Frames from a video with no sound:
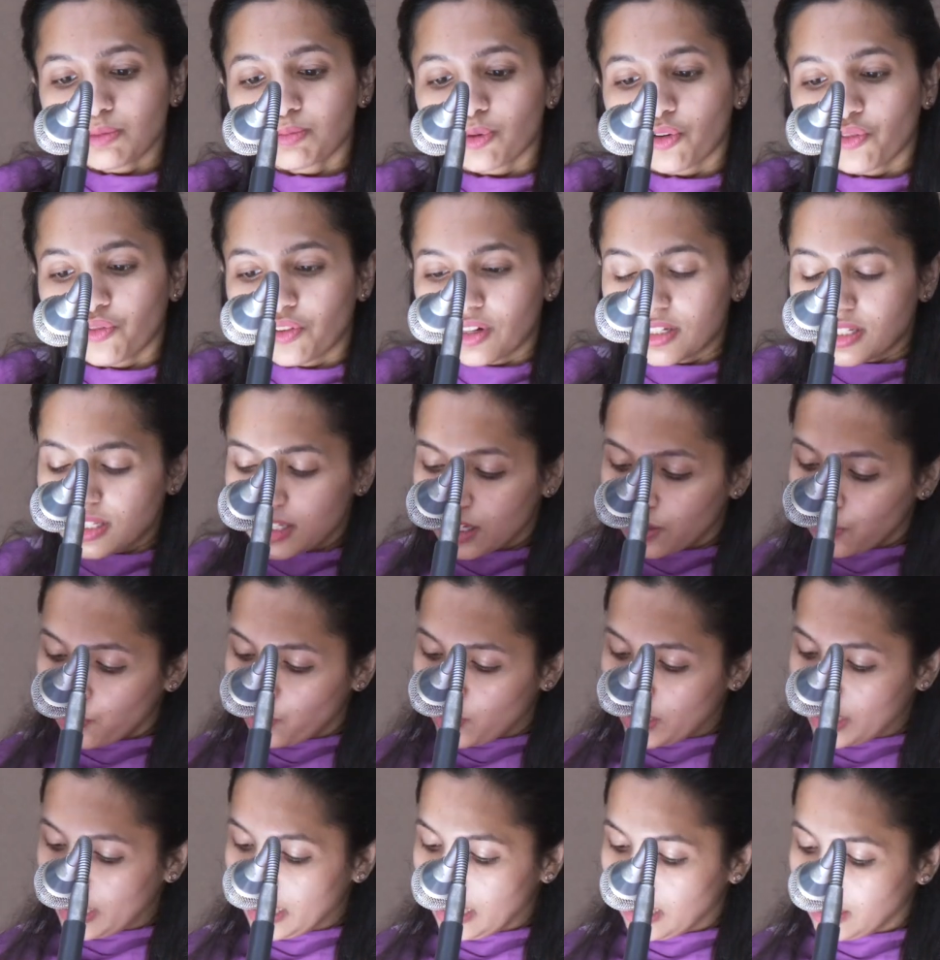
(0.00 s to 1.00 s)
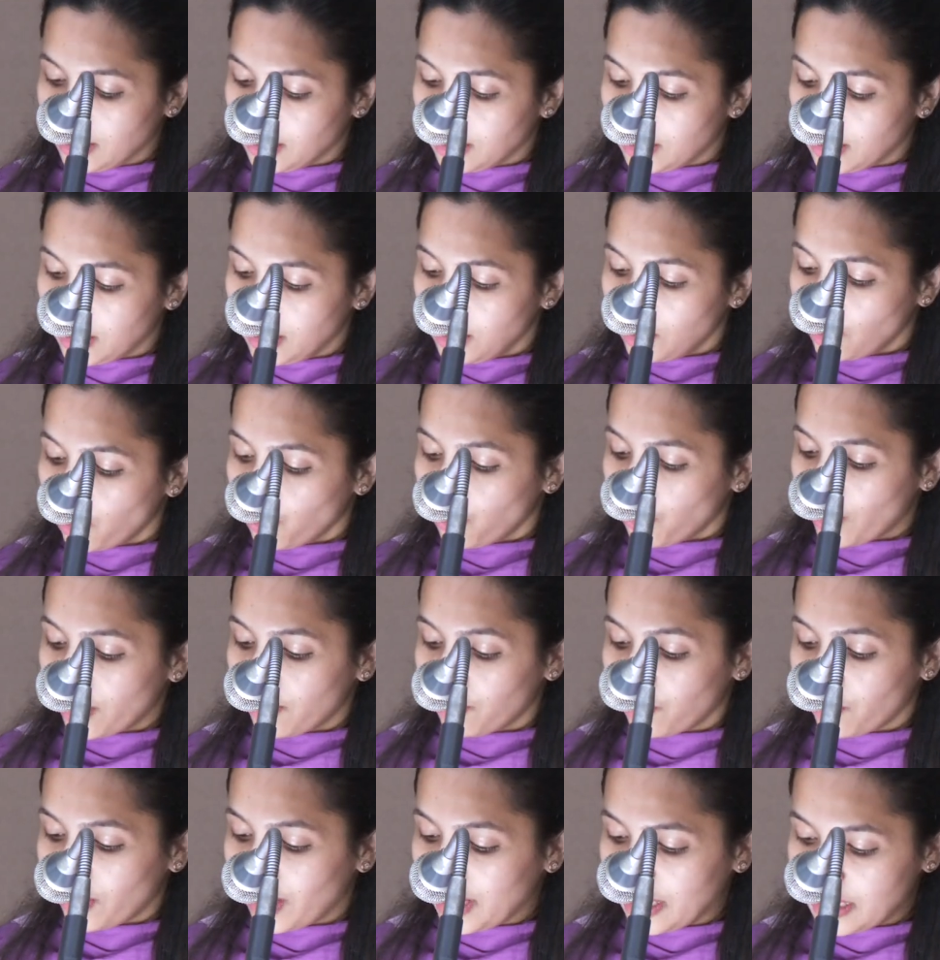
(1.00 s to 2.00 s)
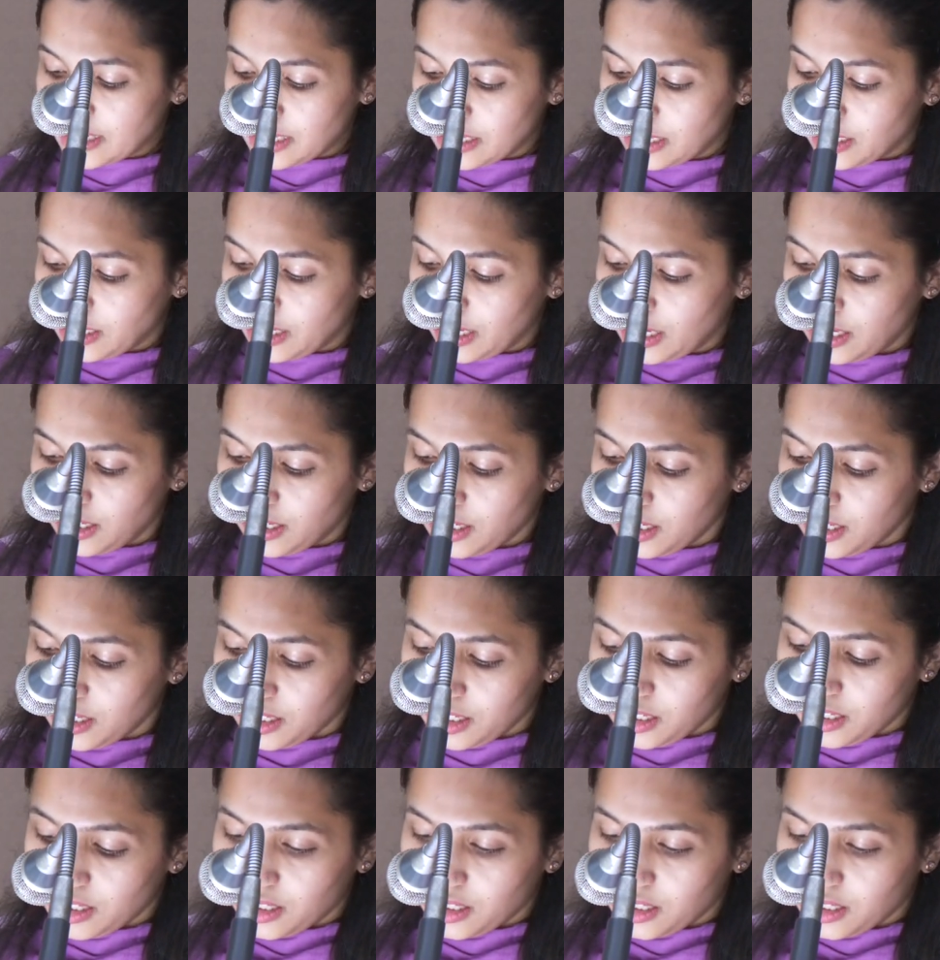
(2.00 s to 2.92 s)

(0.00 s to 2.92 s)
Professor V.N. Atri to felicitate